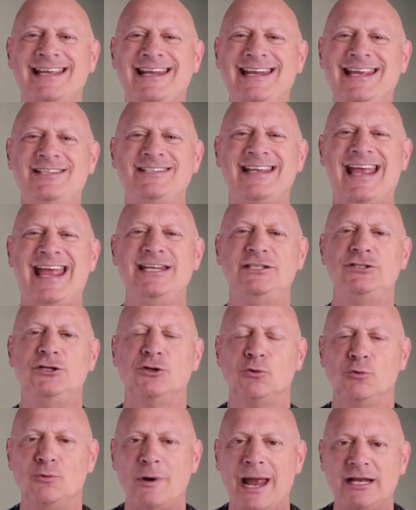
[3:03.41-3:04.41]
it is a
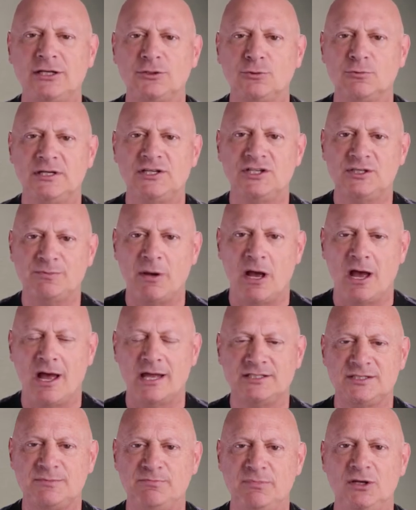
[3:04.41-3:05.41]
direct
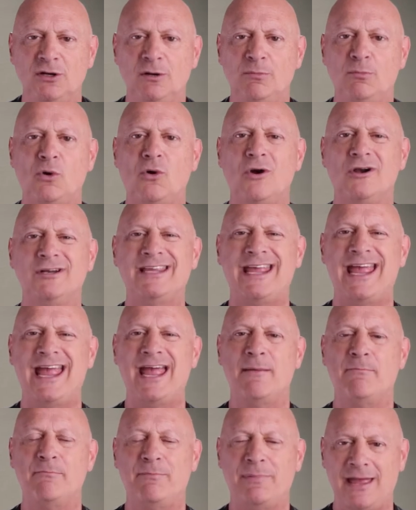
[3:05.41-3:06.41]
response billboard
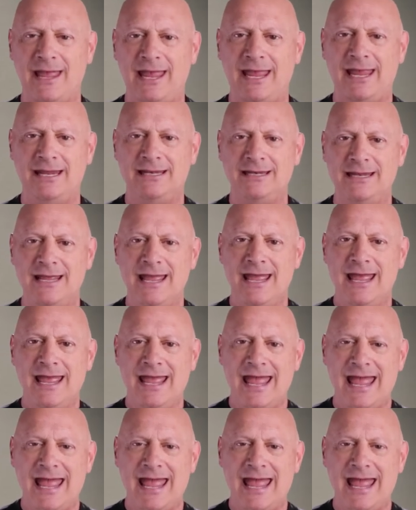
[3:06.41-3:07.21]
campaign,